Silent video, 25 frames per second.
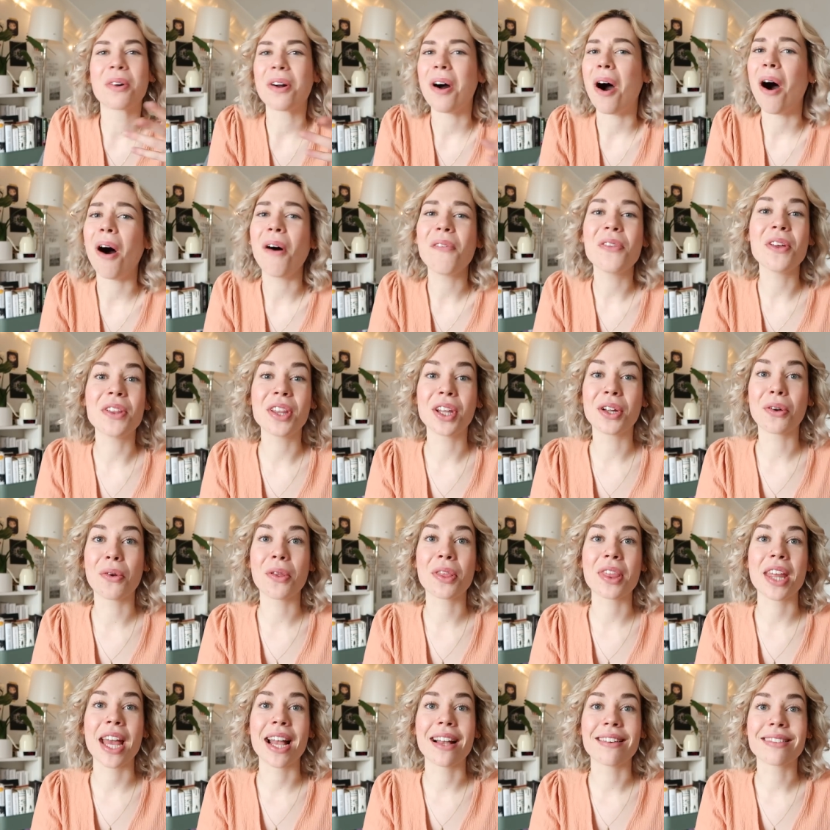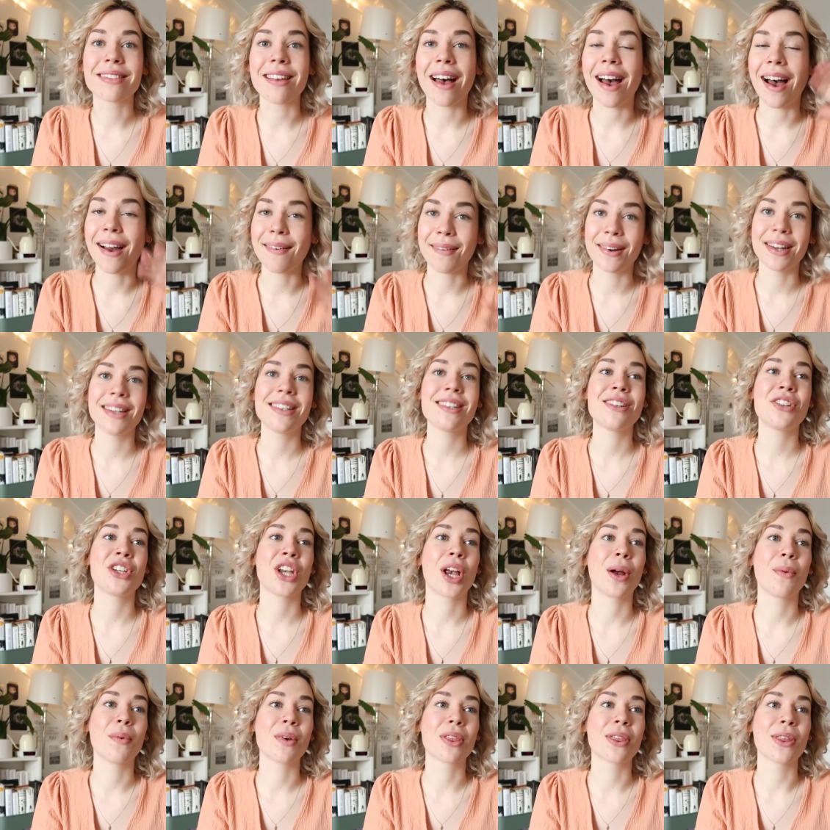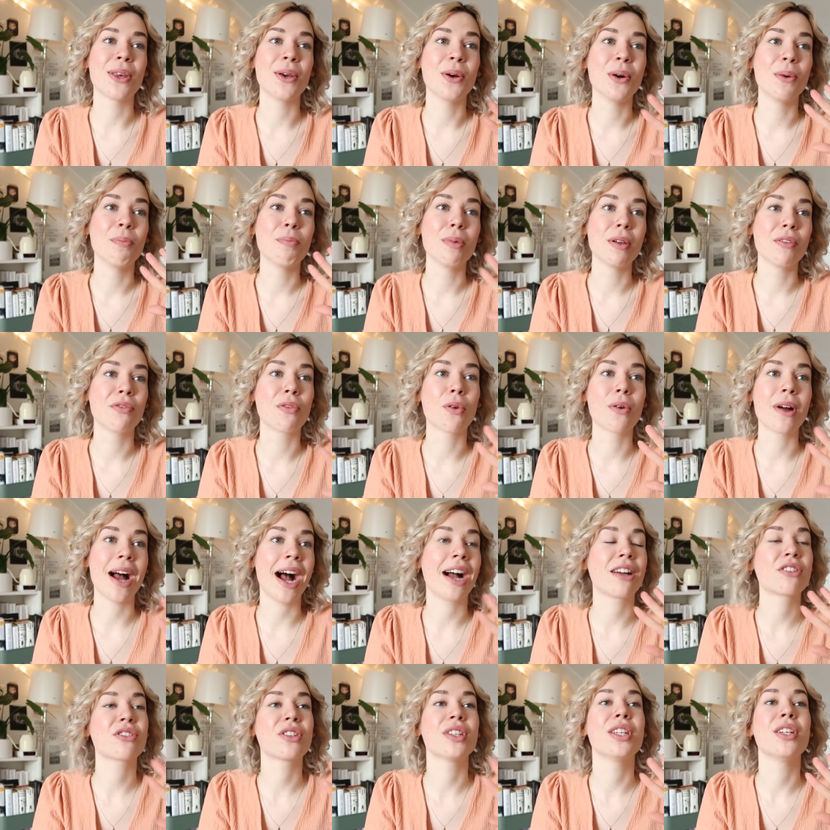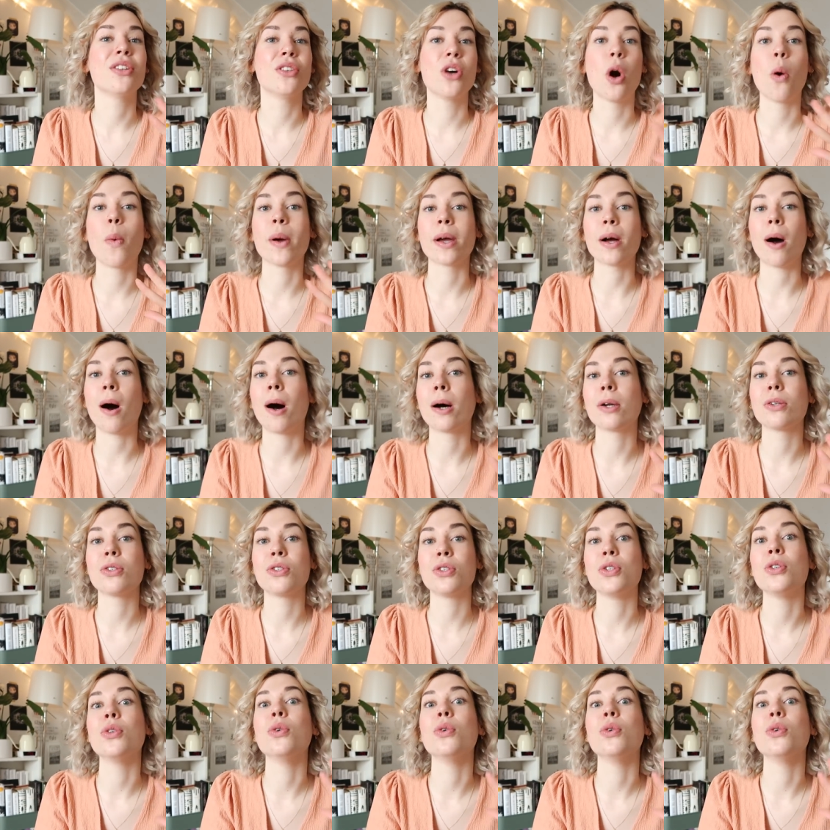were all the little things I wanted to share with you before actually going on